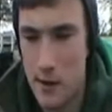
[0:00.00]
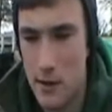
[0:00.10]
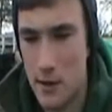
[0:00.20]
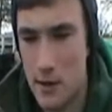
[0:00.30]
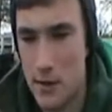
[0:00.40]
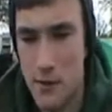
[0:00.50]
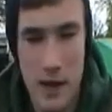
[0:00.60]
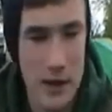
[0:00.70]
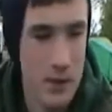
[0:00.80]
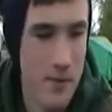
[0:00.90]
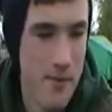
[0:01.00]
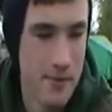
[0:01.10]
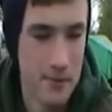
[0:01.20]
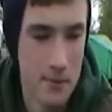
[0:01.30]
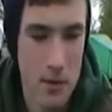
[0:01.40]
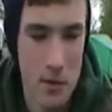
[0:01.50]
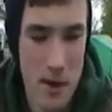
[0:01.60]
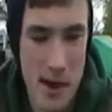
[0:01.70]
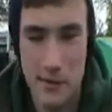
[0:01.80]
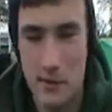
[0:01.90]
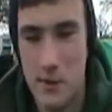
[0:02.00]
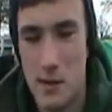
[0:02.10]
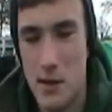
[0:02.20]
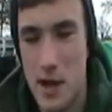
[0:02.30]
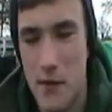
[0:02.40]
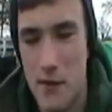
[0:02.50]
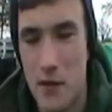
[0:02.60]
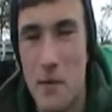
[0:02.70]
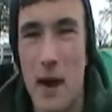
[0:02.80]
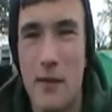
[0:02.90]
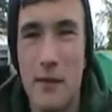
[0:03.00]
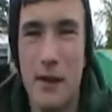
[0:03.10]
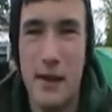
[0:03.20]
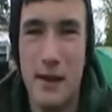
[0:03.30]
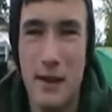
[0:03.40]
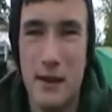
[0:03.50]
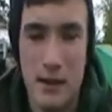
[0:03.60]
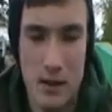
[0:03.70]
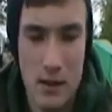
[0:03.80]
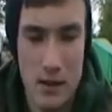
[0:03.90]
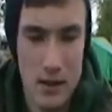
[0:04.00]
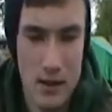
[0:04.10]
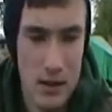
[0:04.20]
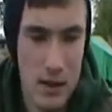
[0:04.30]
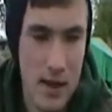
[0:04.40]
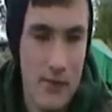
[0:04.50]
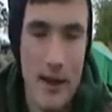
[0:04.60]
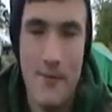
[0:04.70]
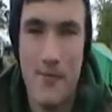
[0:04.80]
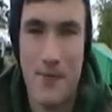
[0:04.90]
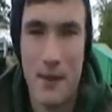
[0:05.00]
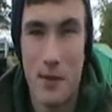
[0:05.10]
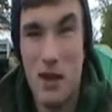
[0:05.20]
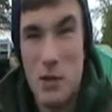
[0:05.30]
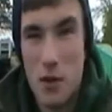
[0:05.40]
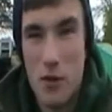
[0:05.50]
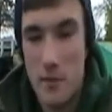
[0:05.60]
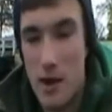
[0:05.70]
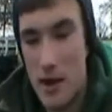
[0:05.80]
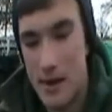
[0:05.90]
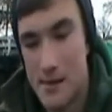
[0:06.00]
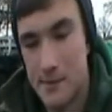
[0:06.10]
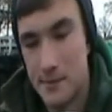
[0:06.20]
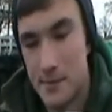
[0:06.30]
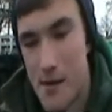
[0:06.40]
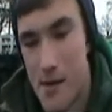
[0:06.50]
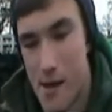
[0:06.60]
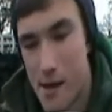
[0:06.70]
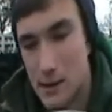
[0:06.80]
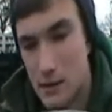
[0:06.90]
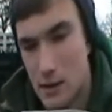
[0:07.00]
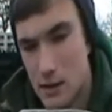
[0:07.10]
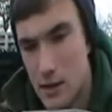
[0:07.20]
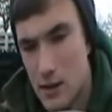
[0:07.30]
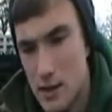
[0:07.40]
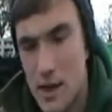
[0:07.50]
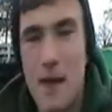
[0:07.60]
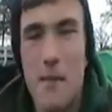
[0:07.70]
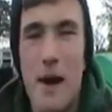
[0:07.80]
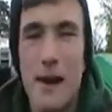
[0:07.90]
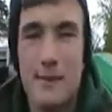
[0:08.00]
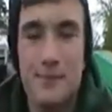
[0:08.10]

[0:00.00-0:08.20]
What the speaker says: nice little fish, probably about 2.5, 3 pound. Lovely, well, at least we're off the mark. Let's get her back.